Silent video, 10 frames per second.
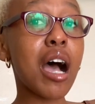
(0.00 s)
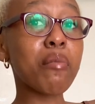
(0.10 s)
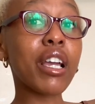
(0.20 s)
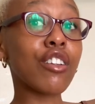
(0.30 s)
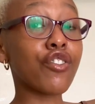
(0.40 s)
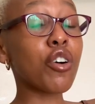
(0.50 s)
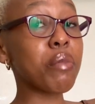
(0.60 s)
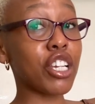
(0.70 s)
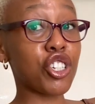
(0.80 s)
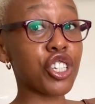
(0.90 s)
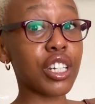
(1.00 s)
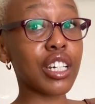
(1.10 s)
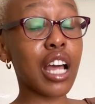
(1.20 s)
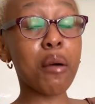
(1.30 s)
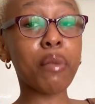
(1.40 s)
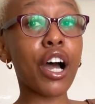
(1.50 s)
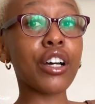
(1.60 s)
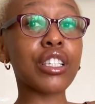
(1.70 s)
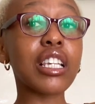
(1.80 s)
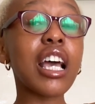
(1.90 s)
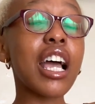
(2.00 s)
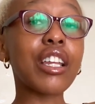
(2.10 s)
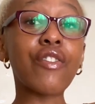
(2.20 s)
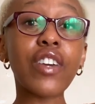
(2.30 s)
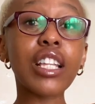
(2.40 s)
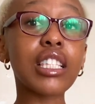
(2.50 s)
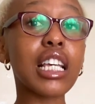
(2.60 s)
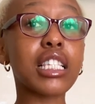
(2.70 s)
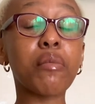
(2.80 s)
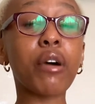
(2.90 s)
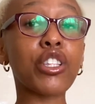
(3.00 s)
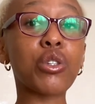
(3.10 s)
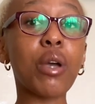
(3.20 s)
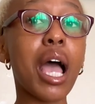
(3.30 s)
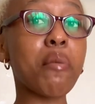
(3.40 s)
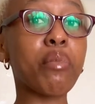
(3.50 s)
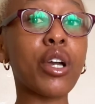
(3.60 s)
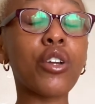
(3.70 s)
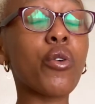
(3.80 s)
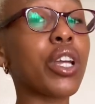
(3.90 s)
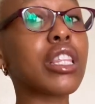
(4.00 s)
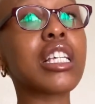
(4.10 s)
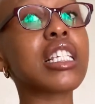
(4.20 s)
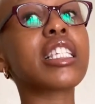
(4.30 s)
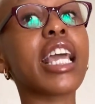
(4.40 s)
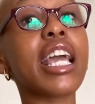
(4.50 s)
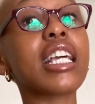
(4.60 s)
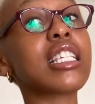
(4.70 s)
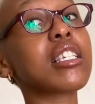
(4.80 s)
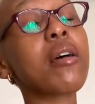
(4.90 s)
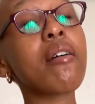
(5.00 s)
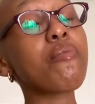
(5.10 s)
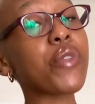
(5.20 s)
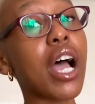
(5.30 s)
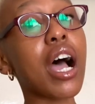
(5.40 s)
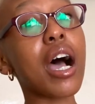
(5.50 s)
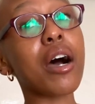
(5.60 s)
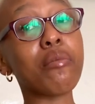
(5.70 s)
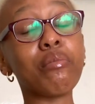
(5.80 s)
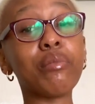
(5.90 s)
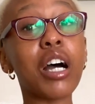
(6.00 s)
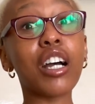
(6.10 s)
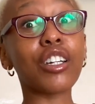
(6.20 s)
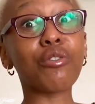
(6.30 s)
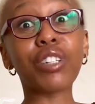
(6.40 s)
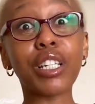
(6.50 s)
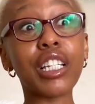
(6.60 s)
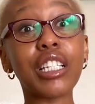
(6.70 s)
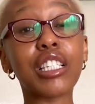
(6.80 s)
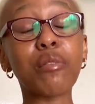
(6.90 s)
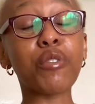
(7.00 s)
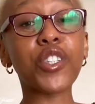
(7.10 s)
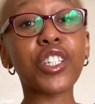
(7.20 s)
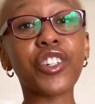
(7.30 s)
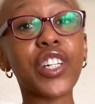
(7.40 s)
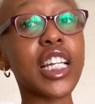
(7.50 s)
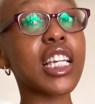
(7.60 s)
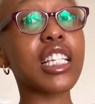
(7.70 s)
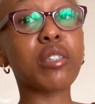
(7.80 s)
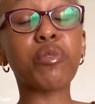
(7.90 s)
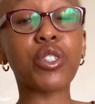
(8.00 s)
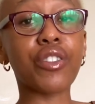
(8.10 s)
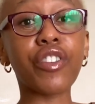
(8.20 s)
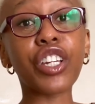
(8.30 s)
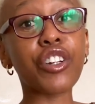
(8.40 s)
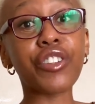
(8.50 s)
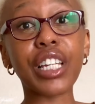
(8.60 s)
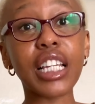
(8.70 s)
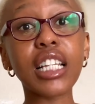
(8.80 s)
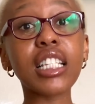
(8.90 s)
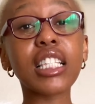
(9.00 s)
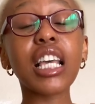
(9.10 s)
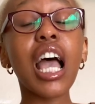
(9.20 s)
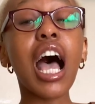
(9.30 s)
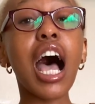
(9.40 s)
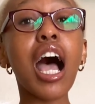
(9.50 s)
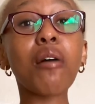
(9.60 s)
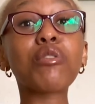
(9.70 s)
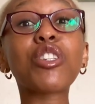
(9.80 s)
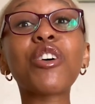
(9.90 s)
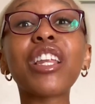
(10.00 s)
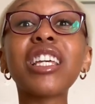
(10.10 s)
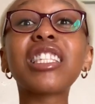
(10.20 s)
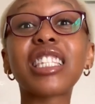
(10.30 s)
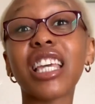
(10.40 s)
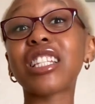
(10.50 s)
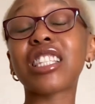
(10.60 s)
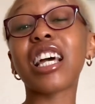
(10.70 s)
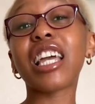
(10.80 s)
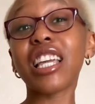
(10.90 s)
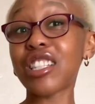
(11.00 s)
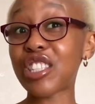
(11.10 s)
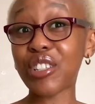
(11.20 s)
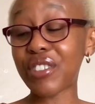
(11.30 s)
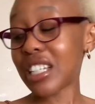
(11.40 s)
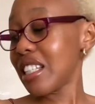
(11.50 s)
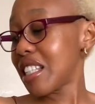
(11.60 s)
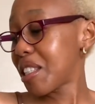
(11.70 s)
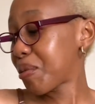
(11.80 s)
information about an event that's about to happen, or in this case, a release, a music release, music video release. So let's get into it.